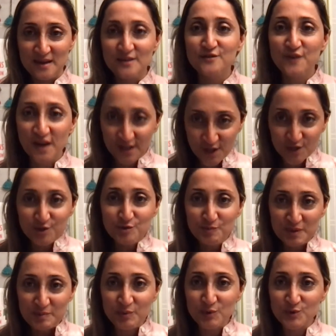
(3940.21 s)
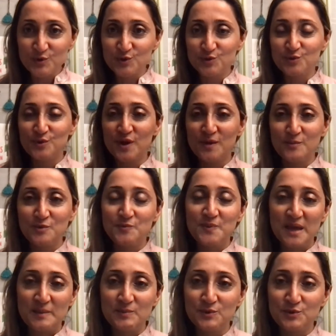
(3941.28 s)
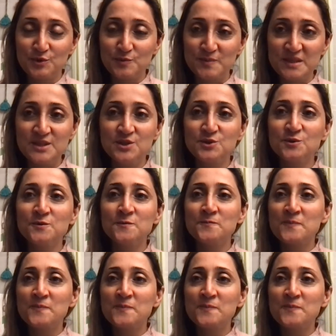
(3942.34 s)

invite other peoples to uh, to be able to meet you.